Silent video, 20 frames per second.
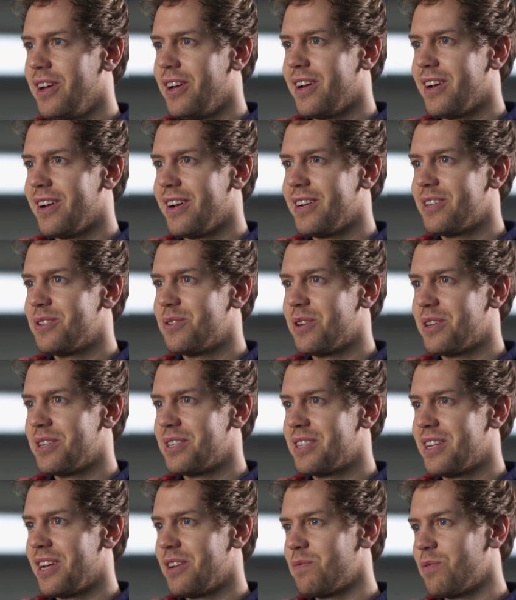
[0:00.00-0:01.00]
to
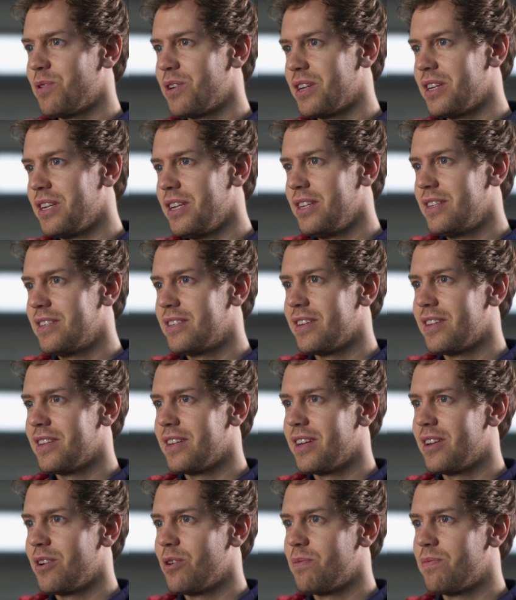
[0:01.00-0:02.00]
understand what it needs, and
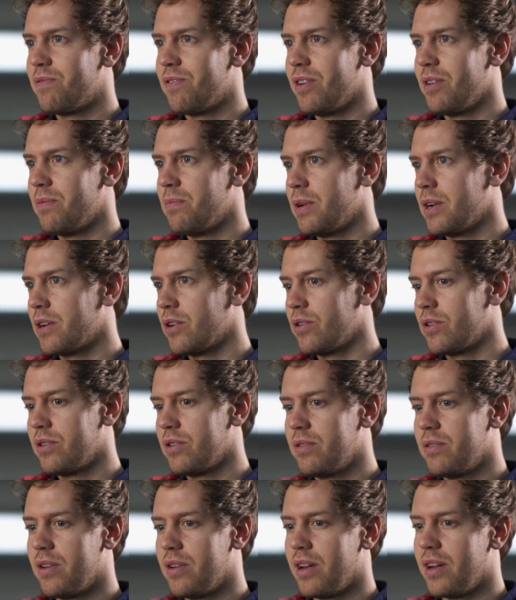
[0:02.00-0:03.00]
then hopefully build on
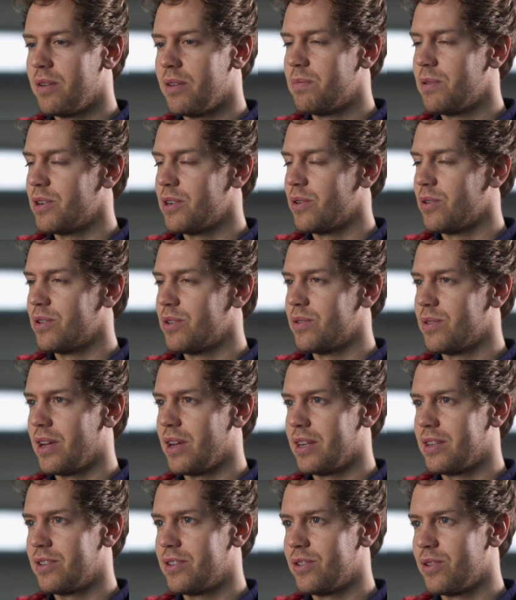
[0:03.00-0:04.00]
to
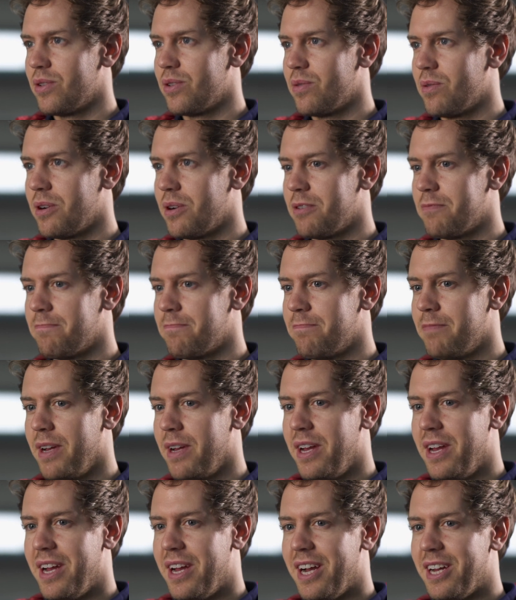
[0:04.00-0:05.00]
that. So
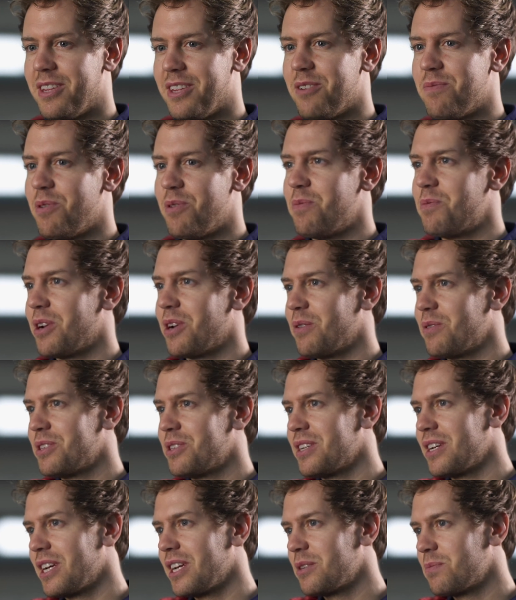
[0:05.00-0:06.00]
at the moment, I would
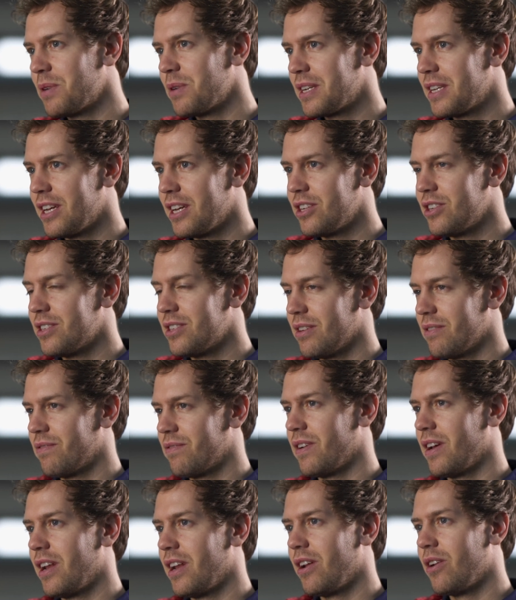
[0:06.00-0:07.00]
say expectations are fairly